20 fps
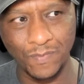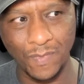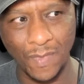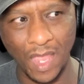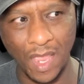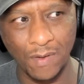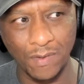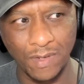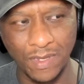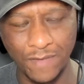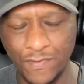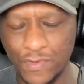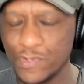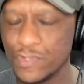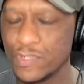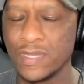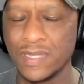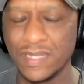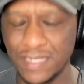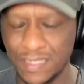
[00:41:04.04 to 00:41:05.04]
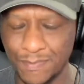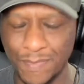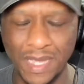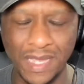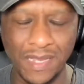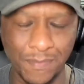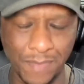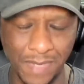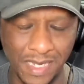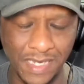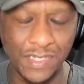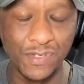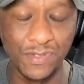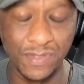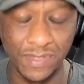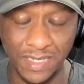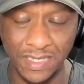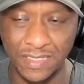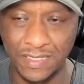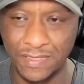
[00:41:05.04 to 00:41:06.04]
give you just at least my 2
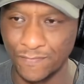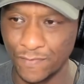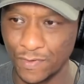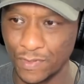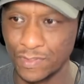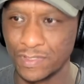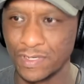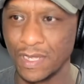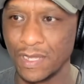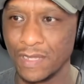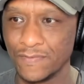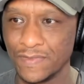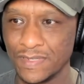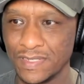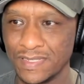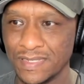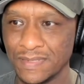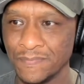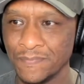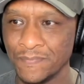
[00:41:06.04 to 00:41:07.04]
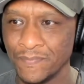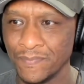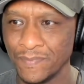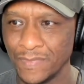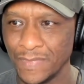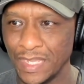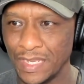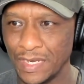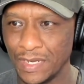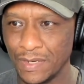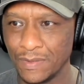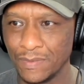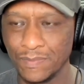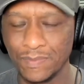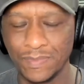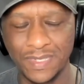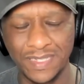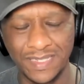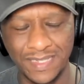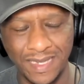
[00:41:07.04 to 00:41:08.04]
cents. First off is,
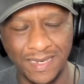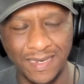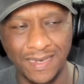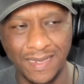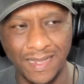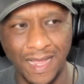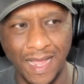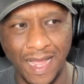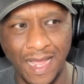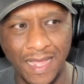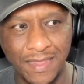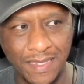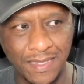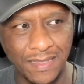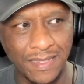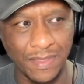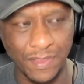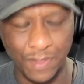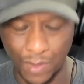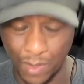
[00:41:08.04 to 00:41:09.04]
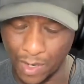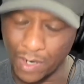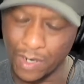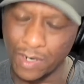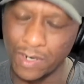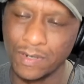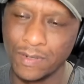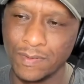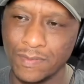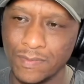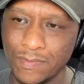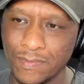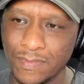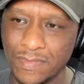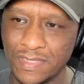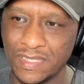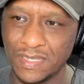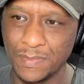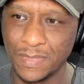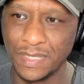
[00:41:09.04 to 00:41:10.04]
because I think that there are
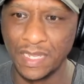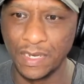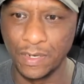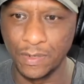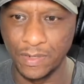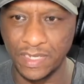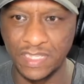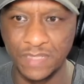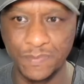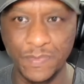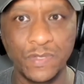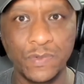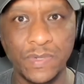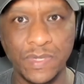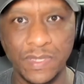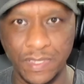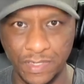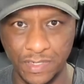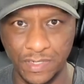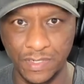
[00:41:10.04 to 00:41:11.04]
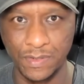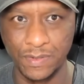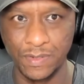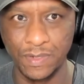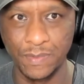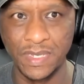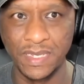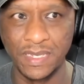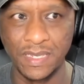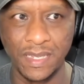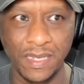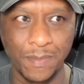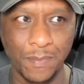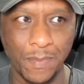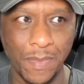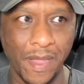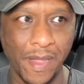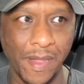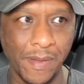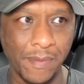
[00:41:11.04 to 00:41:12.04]
similarities between the two. I mean, like
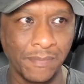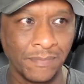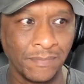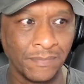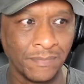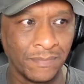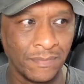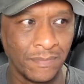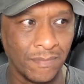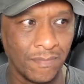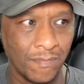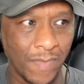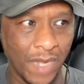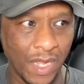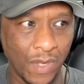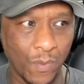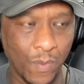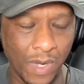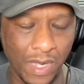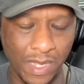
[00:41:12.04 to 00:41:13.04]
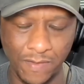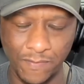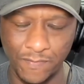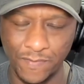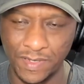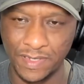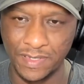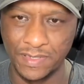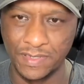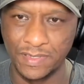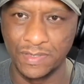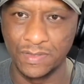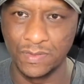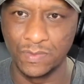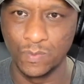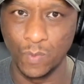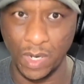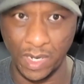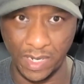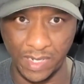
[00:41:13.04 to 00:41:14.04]
my wife is
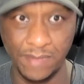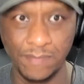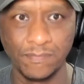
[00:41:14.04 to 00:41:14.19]
white,